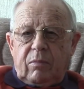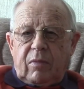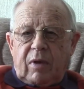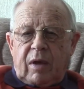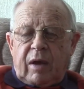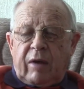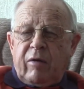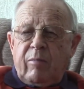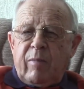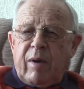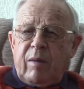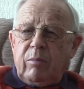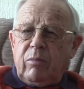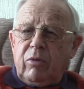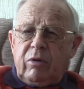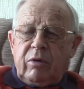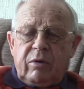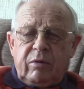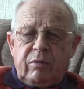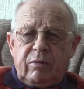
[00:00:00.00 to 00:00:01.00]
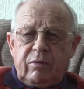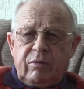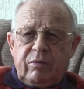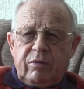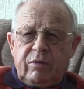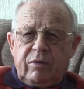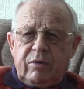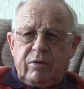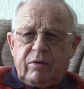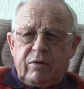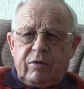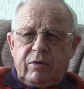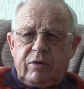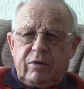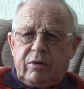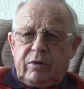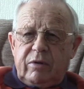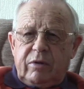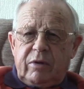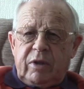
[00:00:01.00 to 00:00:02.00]
I remember
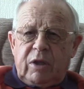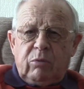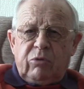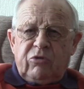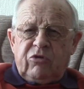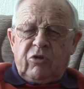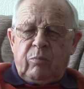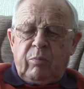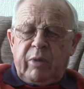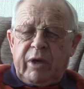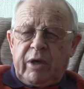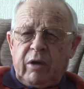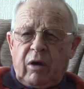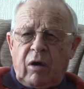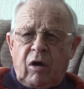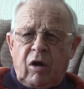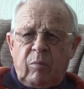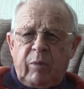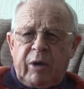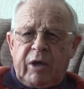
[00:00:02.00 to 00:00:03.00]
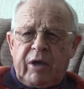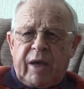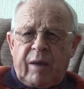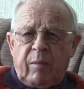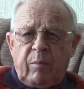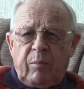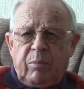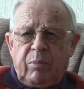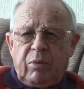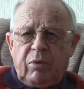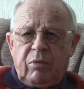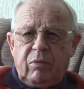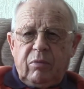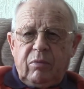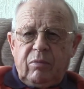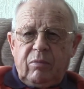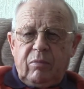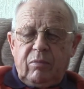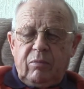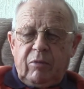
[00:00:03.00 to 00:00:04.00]
there was a big army camp
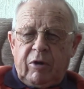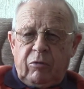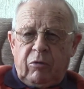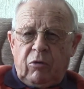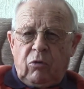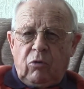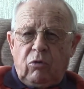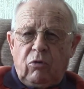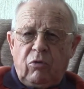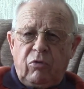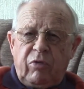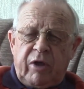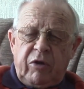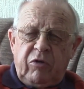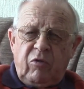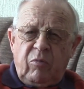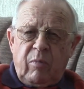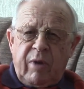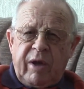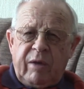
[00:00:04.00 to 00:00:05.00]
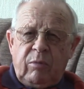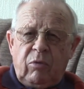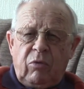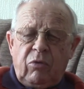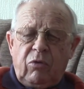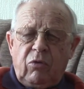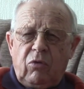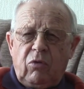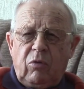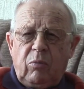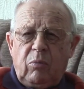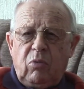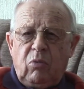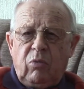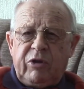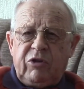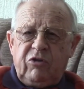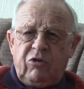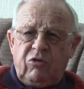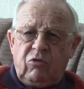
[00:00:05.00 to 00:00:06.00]
at the north end of Mablethorpe,
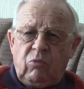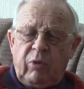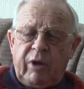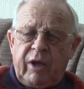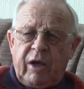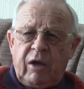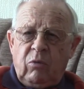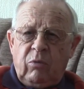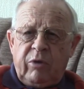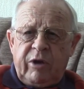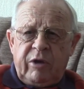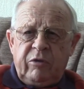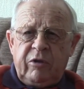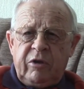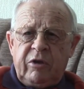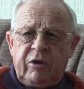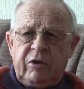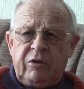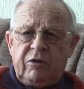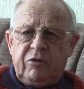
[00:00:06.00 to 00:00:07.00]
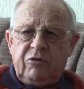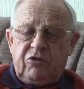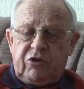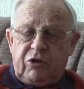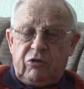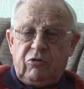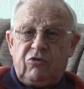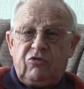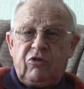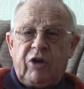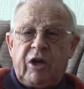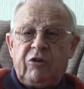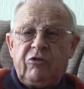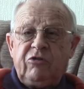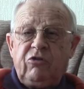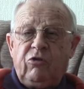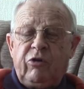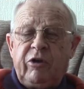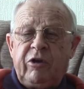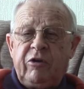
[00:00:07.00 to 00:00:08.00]
which is now where the seal
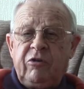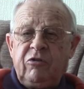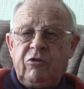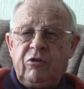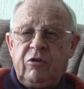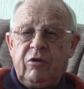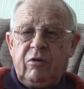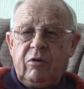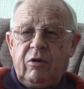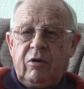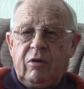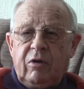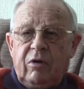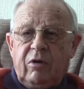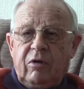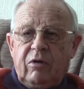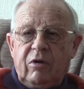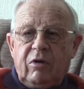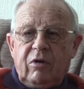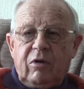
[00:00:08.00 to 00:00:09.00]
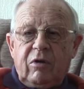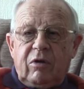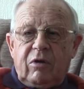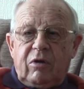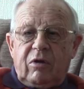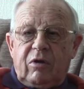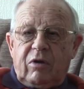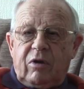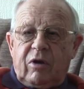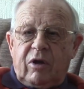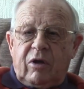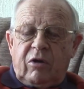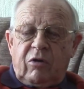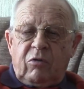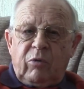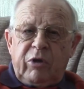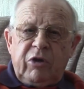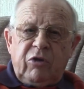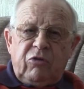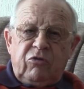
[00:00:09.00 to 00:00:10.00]
sanctuary is.
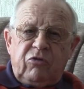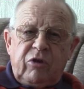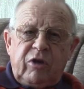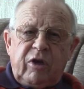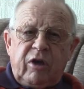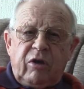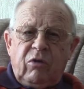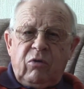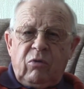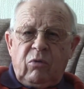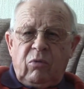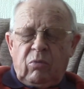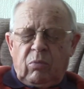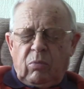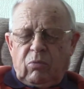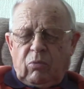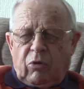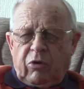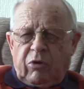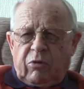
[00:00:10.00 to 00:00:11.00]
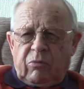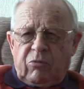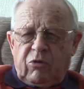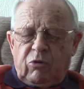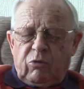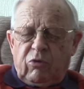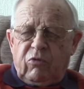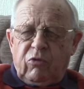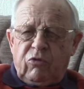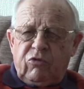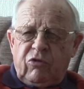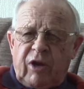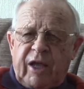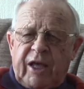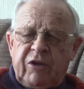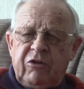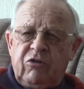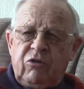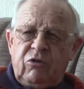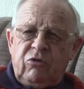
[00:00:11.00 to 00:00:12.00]
And we used to go, one or two of us
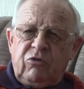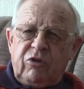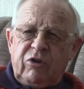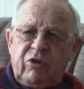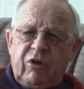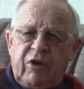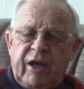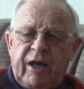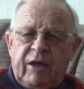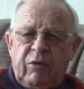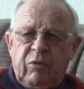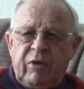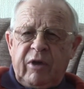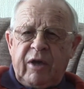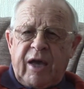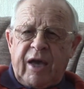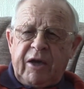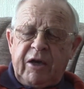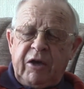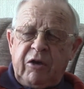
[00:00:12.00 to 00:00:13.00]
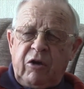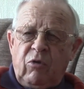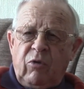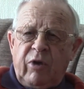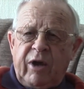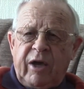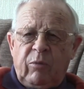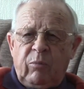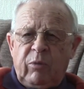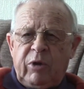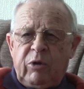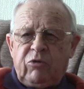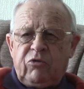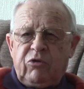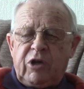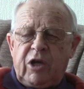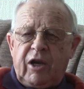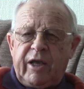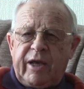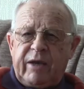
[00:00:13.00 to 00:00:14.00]
lads used to go down there hanging around. We used
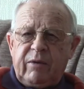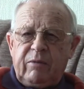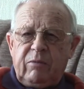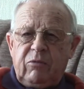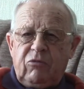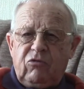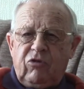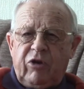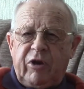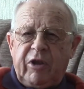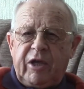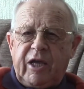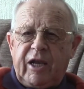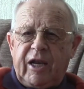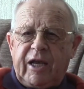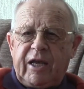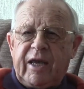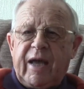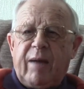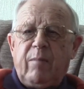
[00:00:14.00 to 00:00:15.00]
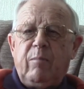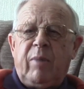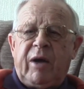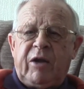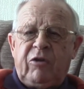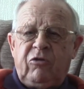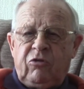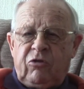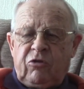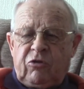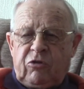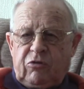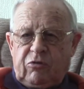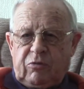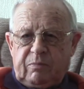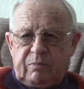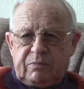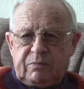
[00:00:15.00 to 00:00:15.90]
to trying to collect cap badges.